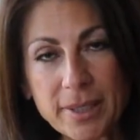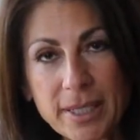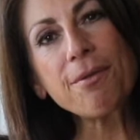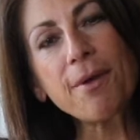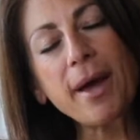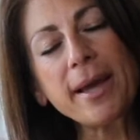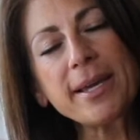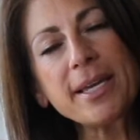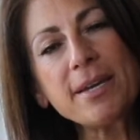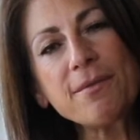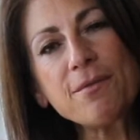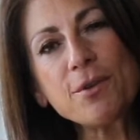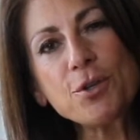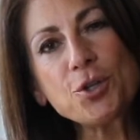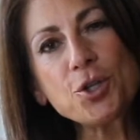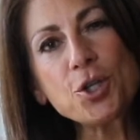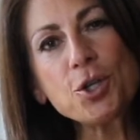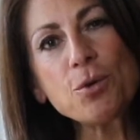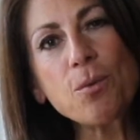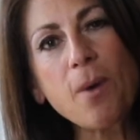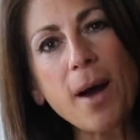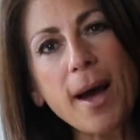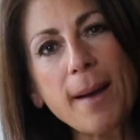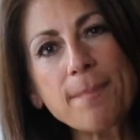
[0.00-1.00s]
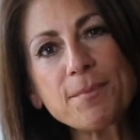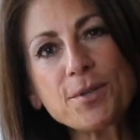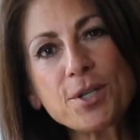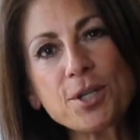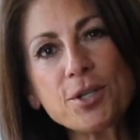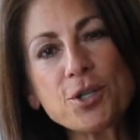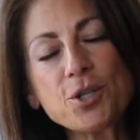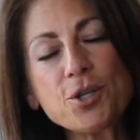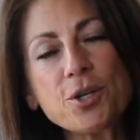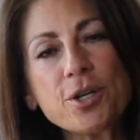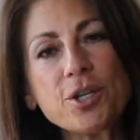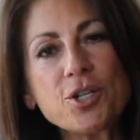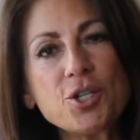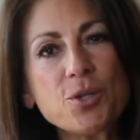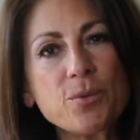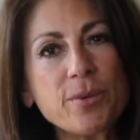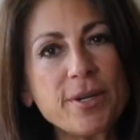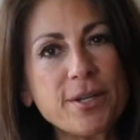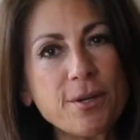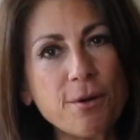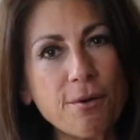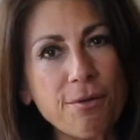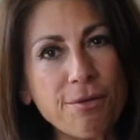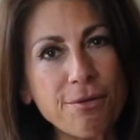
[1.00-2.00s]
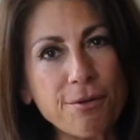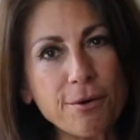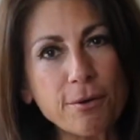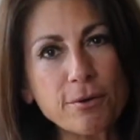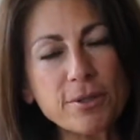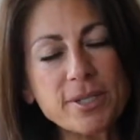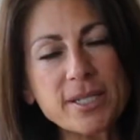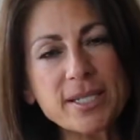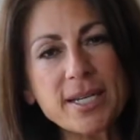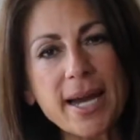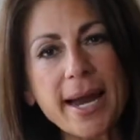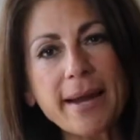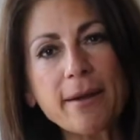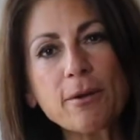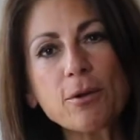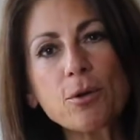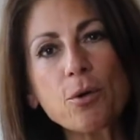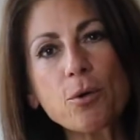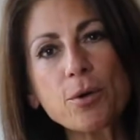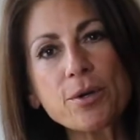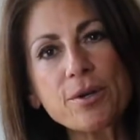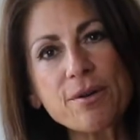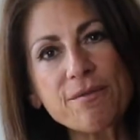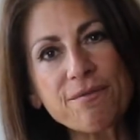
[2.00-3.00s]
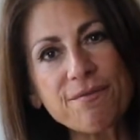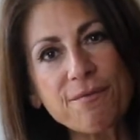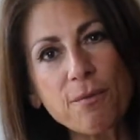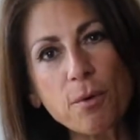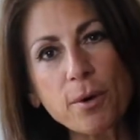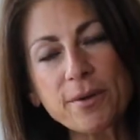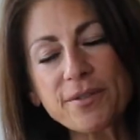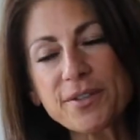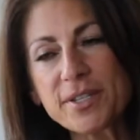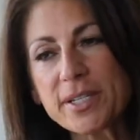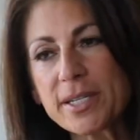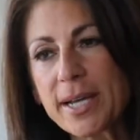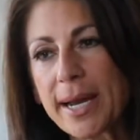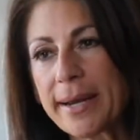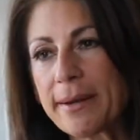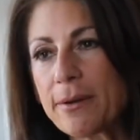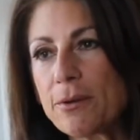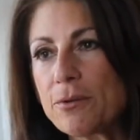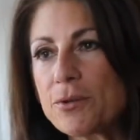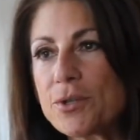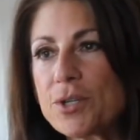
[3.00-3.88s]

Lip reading: I give you 2 options. You can do it in your 3rd cycle or your 4th cycle.